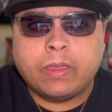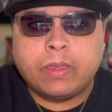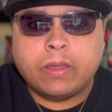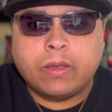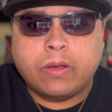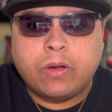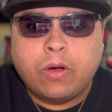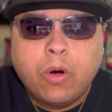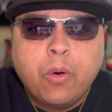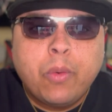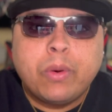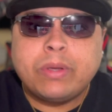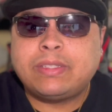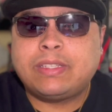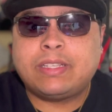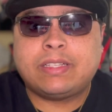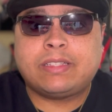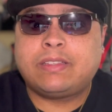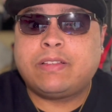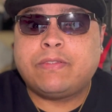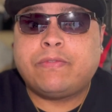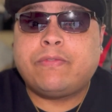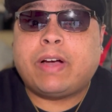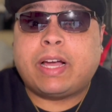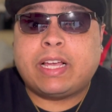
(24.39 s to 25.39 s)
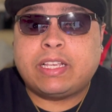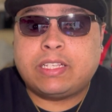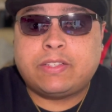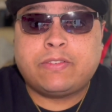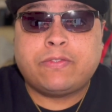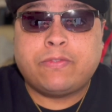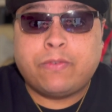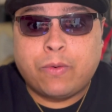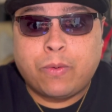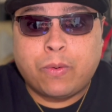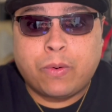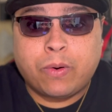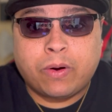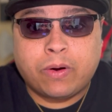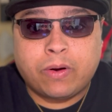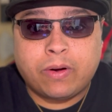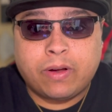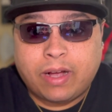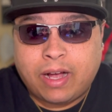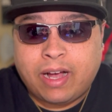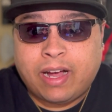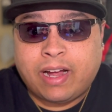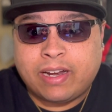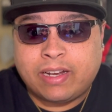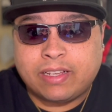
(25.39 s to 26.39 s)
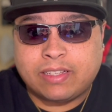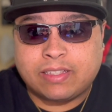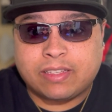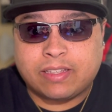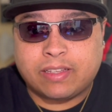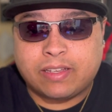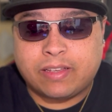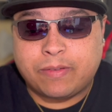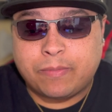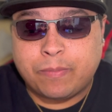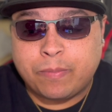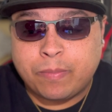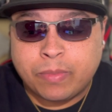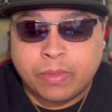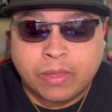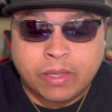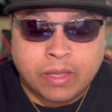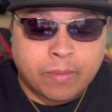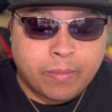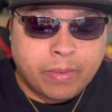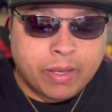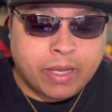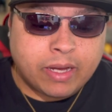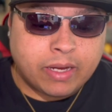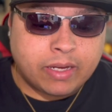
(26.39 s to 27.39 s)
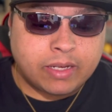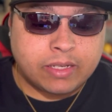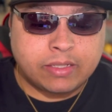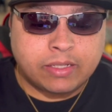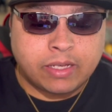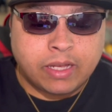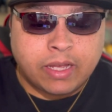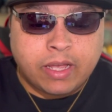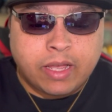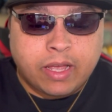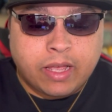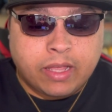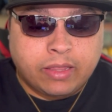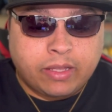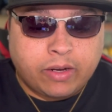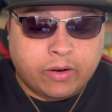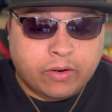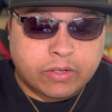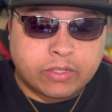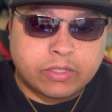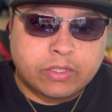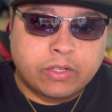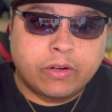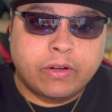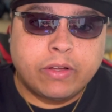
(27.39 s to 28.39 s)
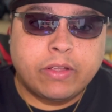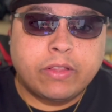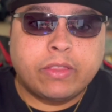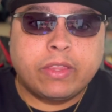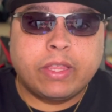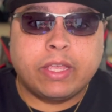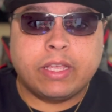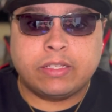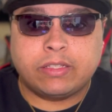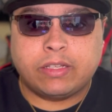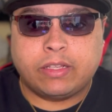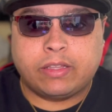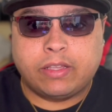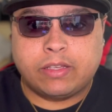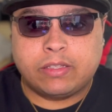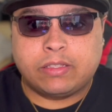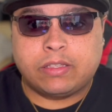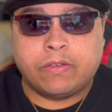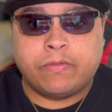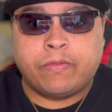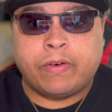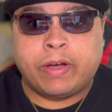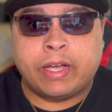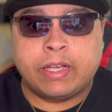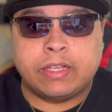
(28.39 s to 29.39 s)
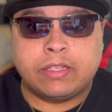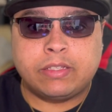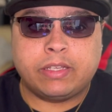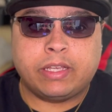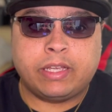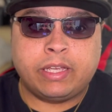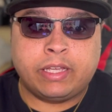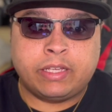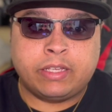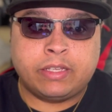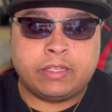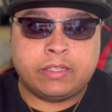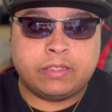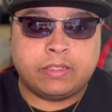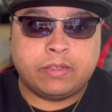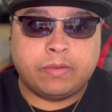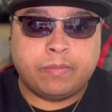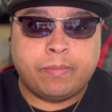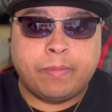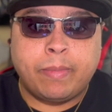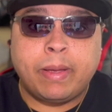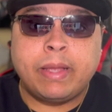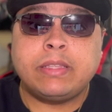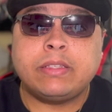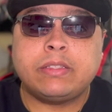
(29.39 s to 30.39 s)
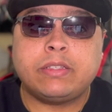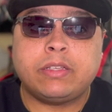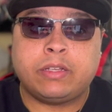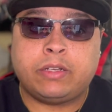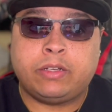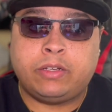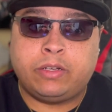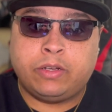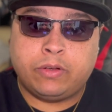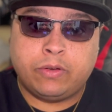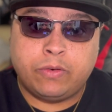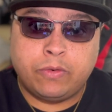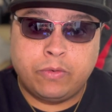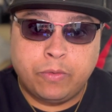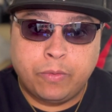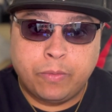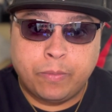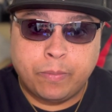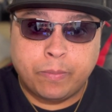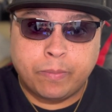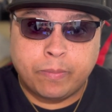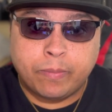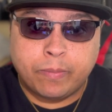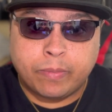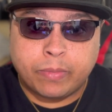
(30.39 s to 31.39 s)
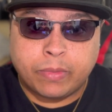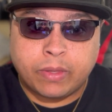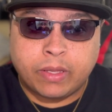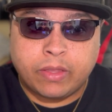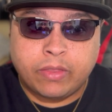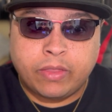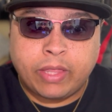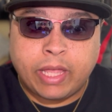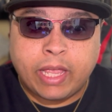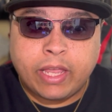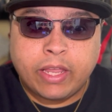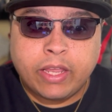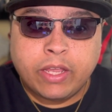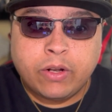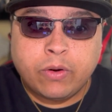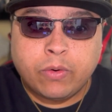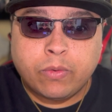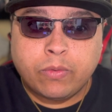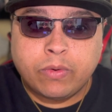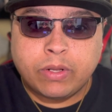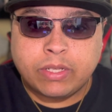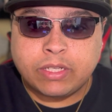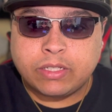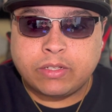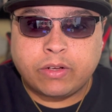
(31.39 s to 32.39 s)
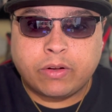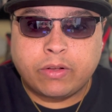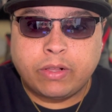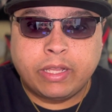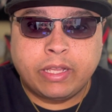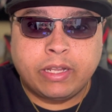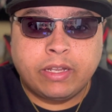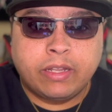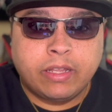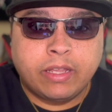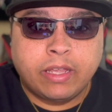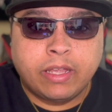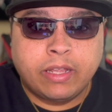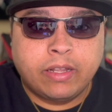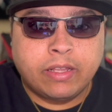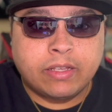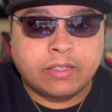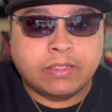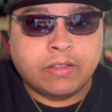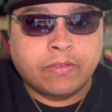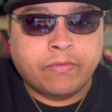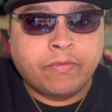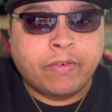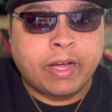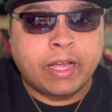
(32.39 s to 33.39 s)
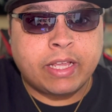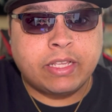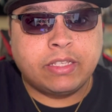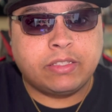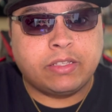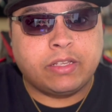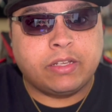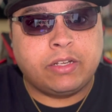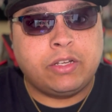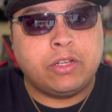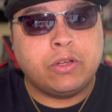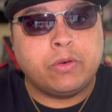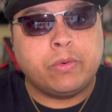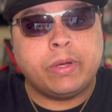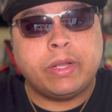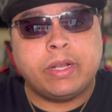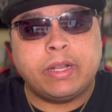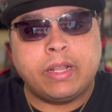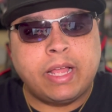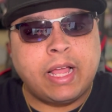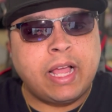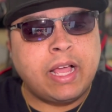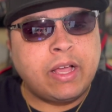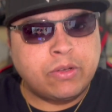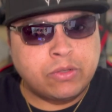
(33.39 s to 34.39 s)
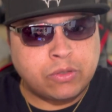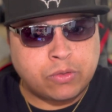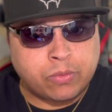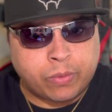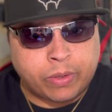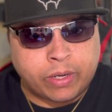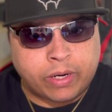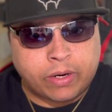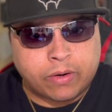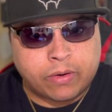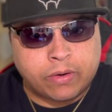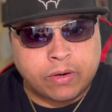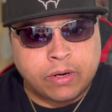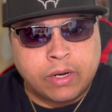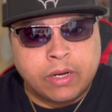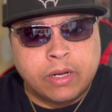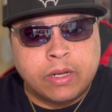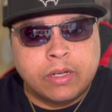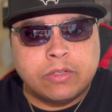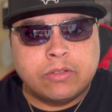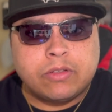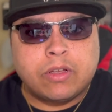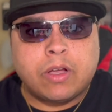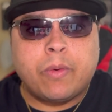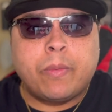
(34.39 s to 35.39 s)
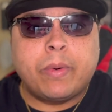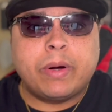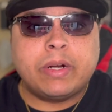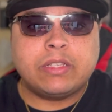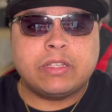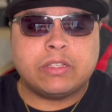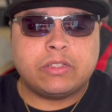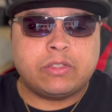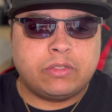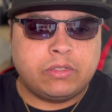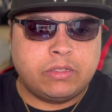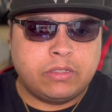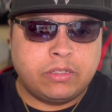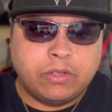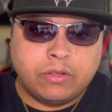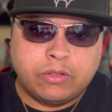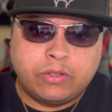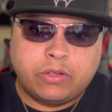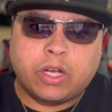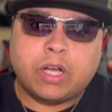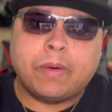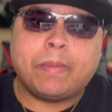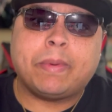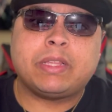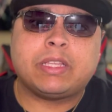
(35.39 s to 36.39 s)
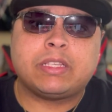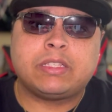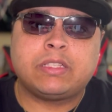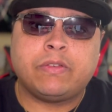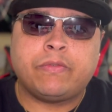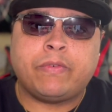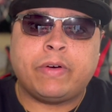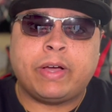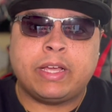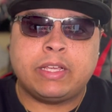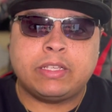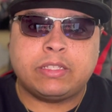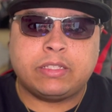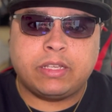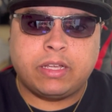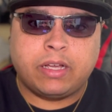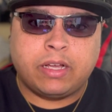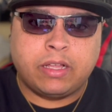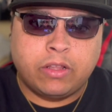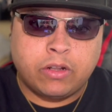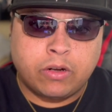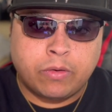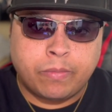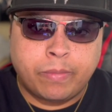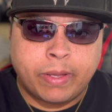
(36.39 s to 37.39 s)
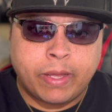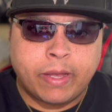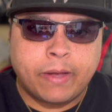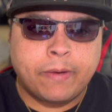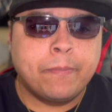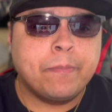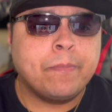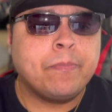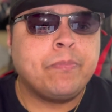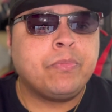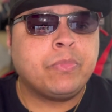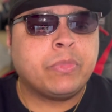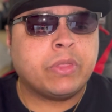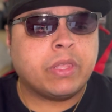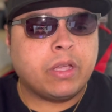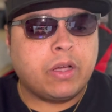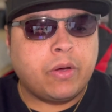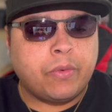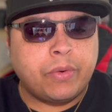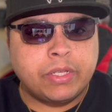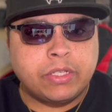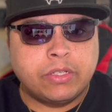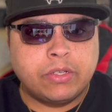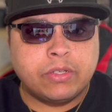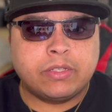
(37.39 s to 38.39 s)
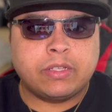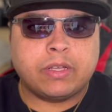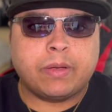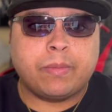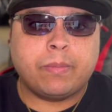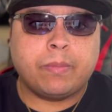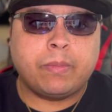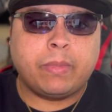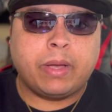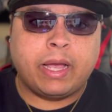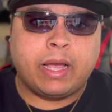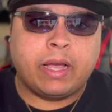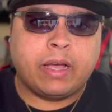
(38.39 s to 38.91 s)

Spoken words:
who is this device for, honestly? Because there are certain things that this device is meant to do that you don't necessarily need this device to do it elsewhere. So I wanted to talk about this device a little bit, go into some